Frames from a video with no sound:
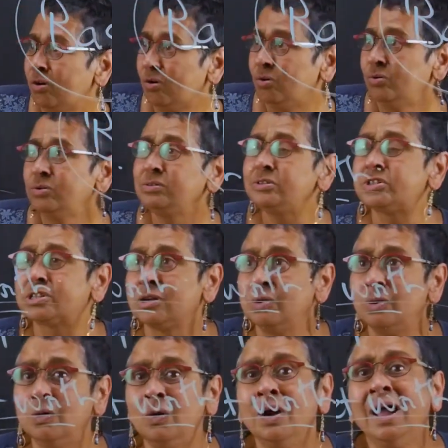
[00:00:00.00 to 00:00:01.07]

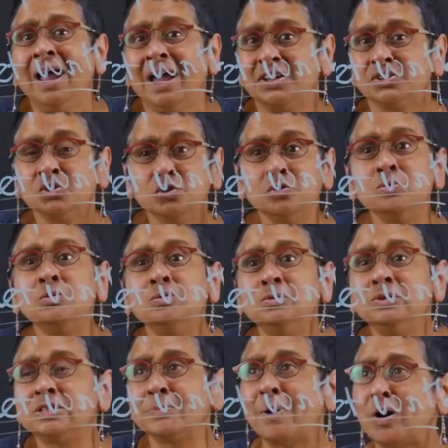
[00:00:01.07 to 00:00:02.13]
also has
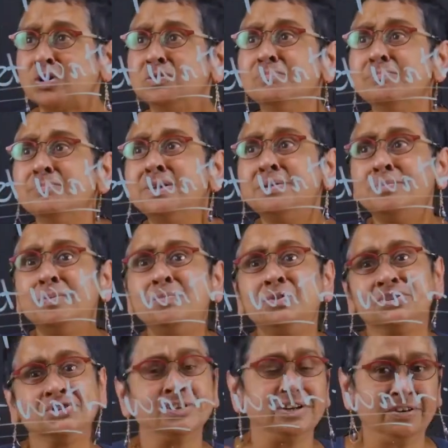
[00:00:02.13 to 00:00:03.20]
rules about minimum
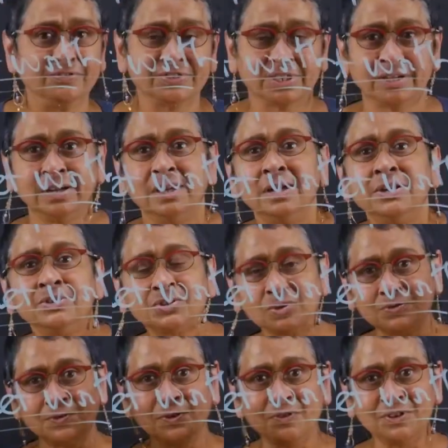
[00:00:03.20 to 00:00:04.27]
reserves. So
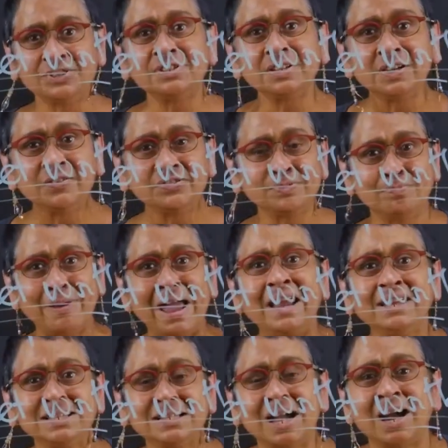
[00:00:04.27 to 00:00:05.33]
for reserves,
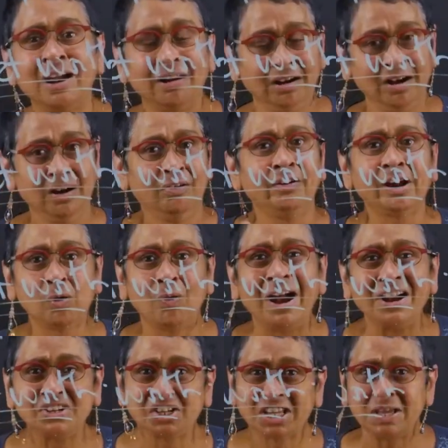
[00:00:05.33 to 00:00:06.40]
banks are
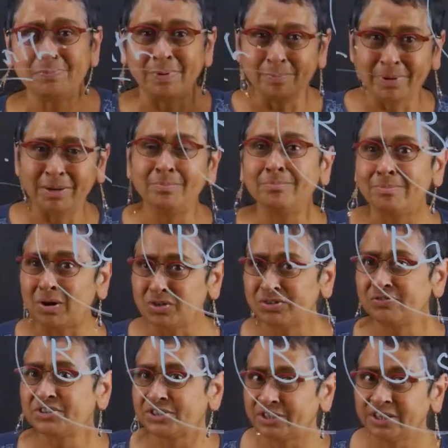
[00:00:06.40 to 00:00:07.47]
required to keep a minimum amount
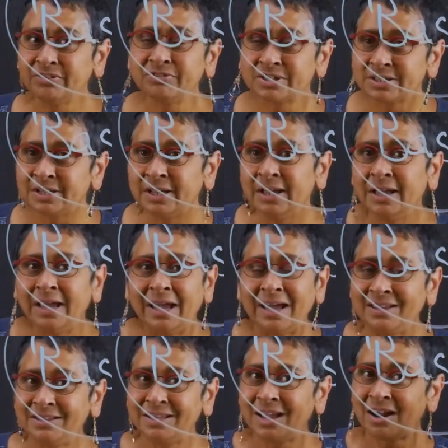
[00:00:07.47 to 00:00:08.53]
of reserves,
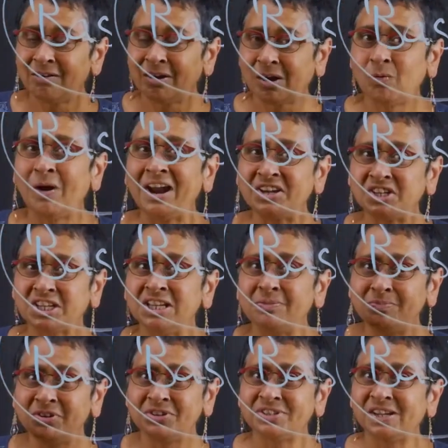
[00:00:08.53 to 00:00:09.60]
and they are required to
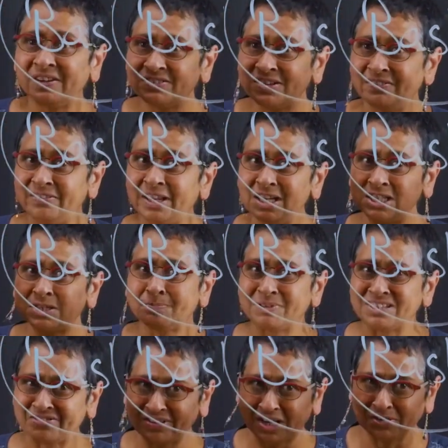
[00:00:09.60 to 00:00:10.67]
keep the reserves in very
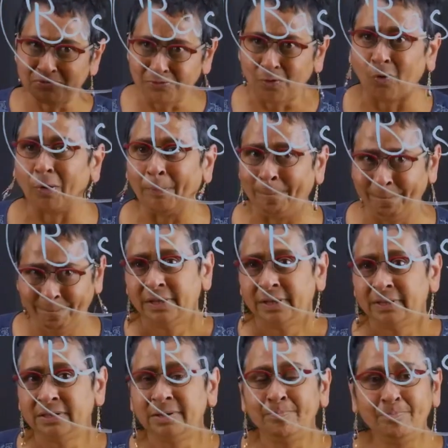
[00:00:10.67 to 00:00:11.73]
specific form.
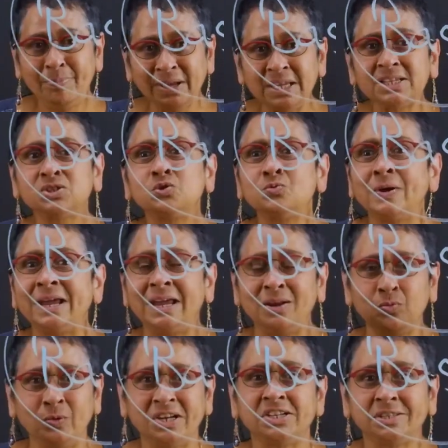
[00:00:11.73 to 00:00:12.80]
The biggest way
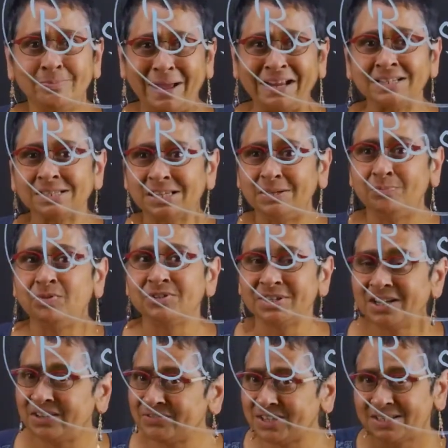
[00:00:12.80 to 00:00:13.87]
in which banks keep
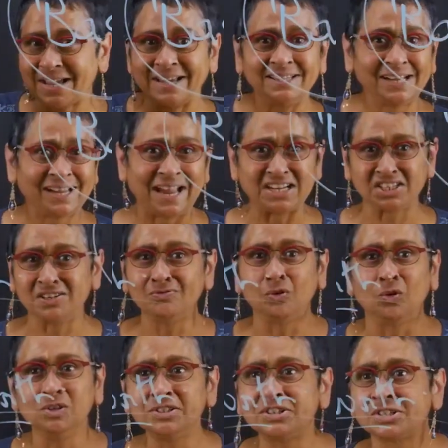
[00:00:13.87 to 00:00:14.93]
reserves is either cash in
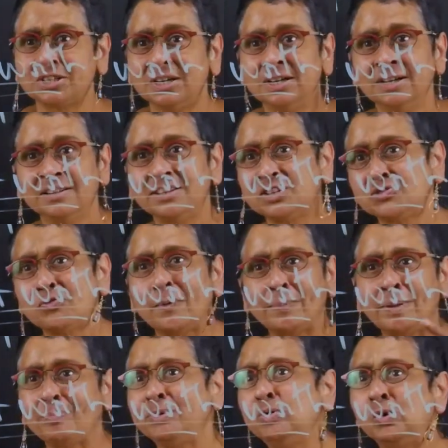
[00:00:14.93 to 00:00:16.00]
vaults. This is for
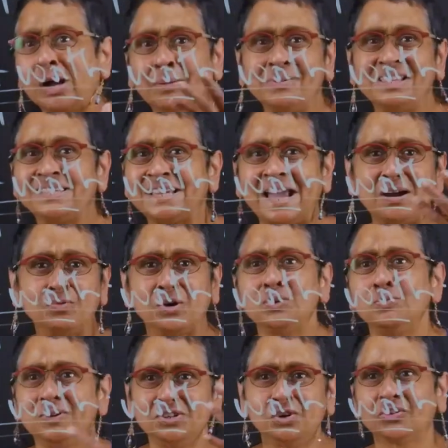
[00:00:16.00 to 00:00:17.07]
people who come and say, I want
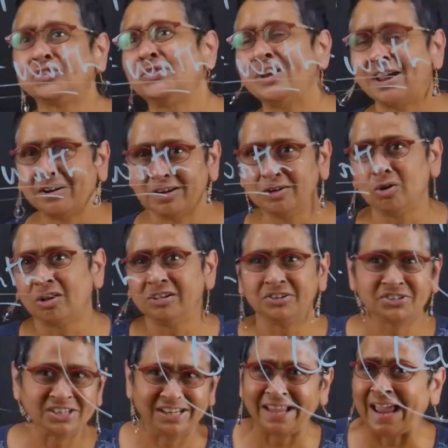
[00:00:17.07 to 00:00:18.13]
to withdraw
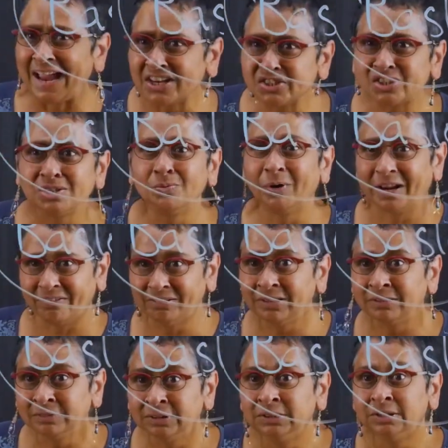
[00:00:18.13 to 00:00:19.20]
$300 in cash,
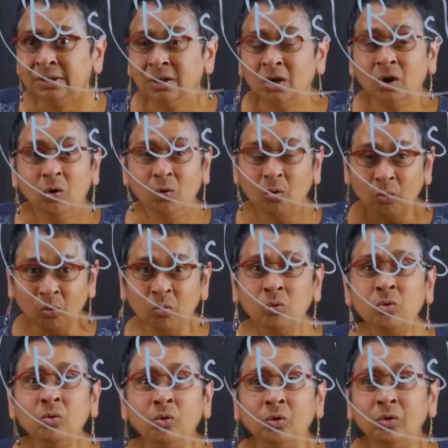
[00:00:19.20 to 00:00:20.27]
whatever.
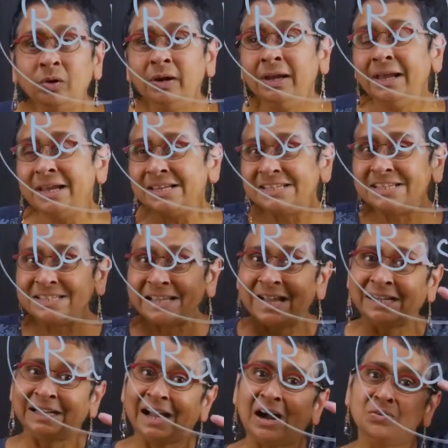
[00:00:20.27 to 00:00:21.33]
Or it is
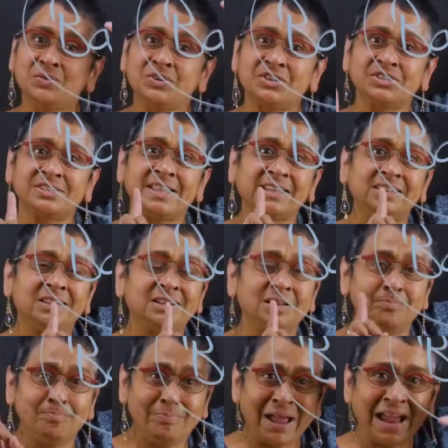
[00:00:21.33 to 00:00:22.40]
accounts that the
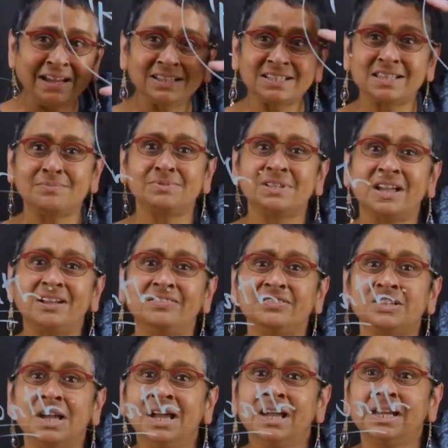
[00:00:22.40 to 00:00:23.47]
banks
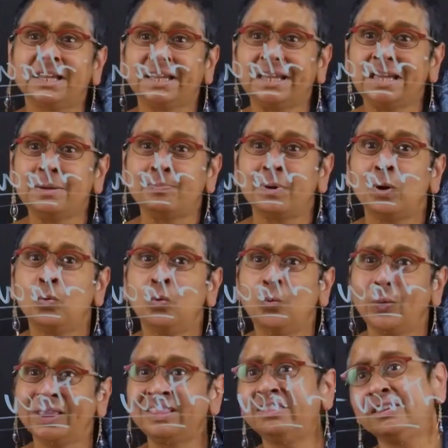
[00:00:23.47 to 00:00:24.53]
themselves keep
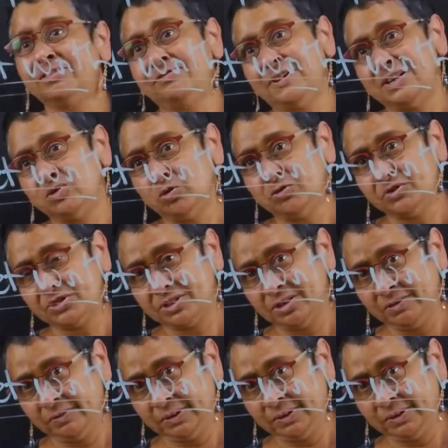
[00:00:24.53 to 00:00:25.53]
with the Federal Reserve.